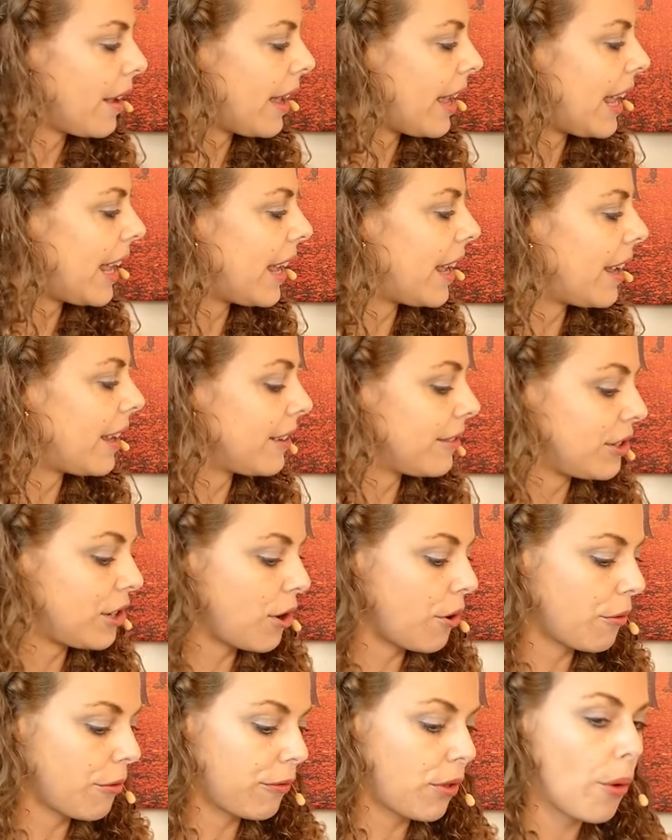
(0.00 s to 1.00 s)
and you
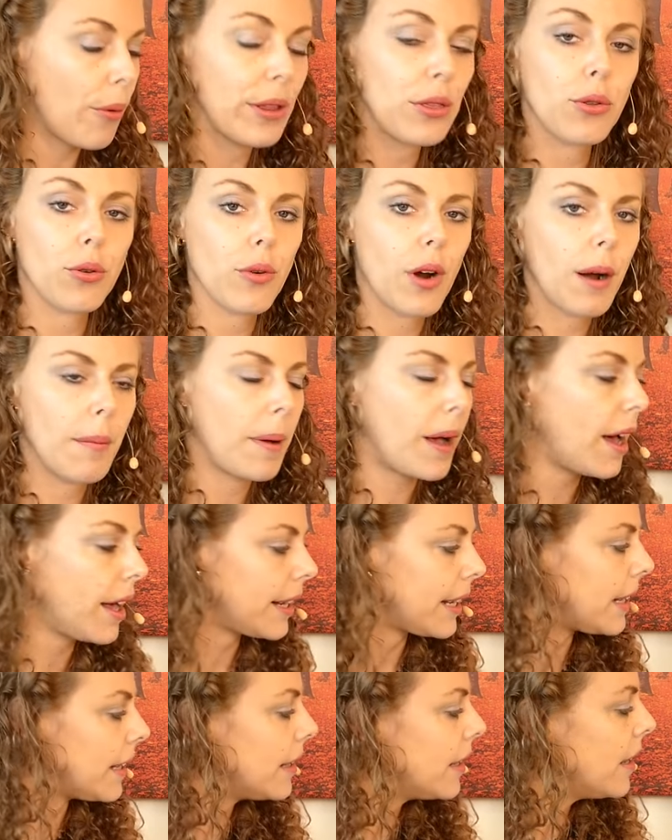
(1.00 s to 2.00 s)
know flowing through our
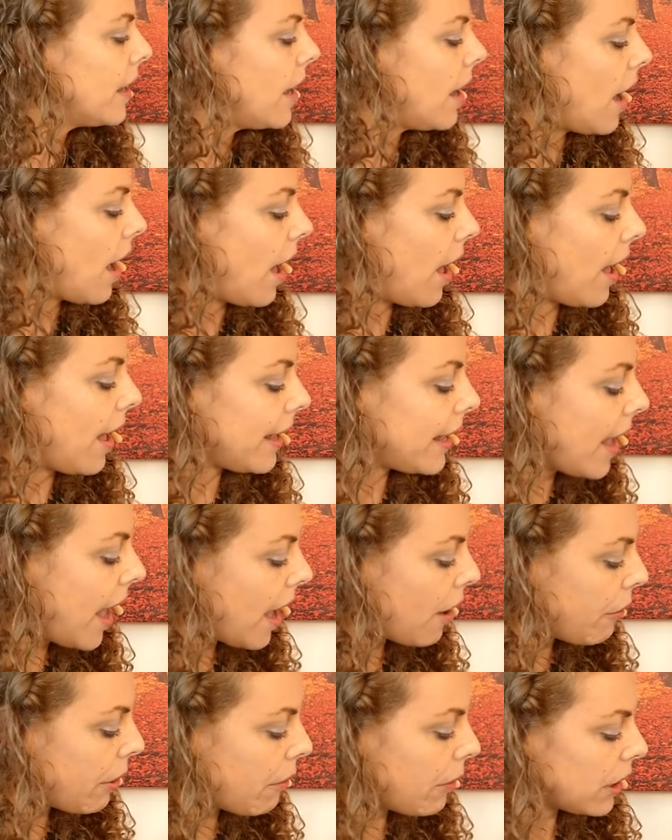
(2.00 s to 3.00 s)
body. Uh,
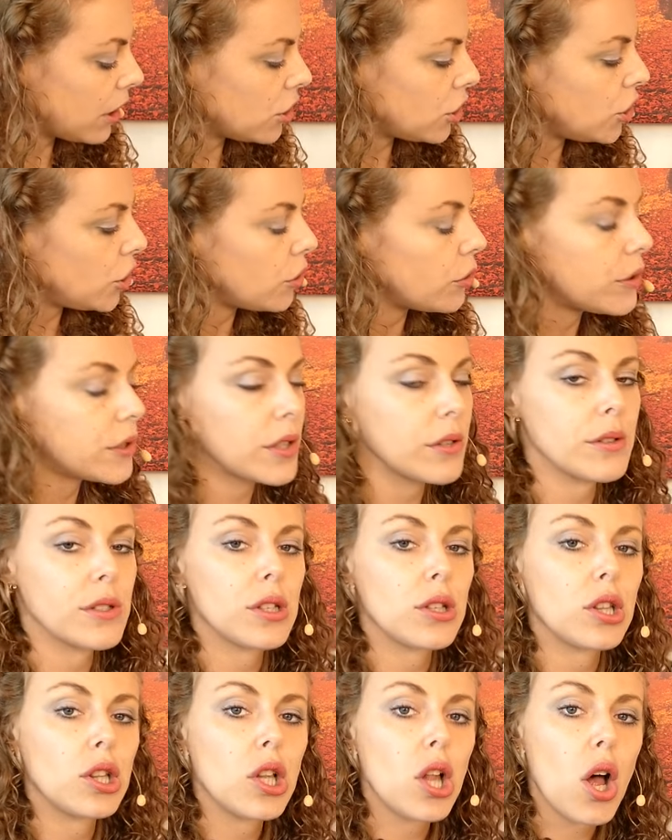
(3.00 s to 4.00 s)
again, we want to choose those
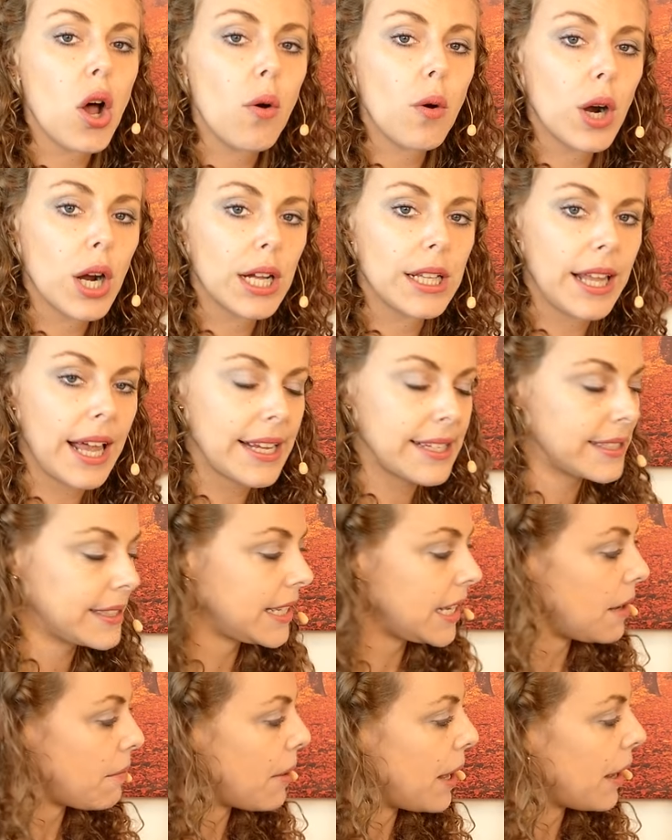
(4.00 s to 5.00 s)
lower
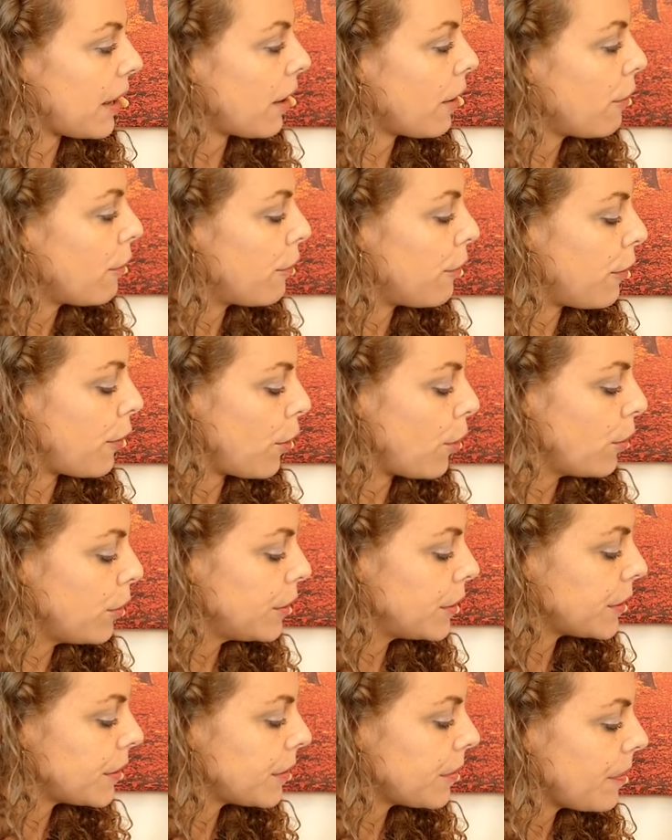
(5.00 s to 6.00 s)
glycemic
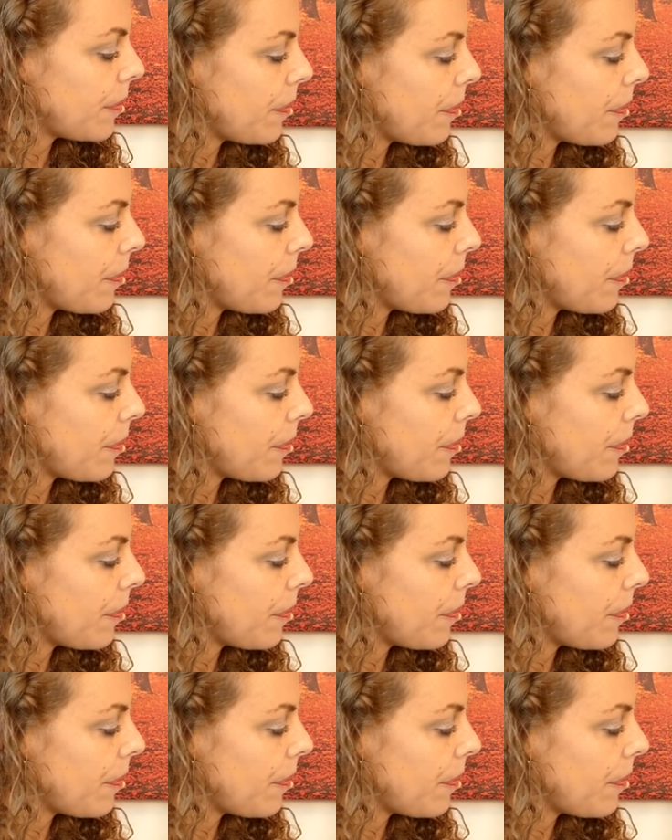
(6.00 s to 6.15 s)
foods.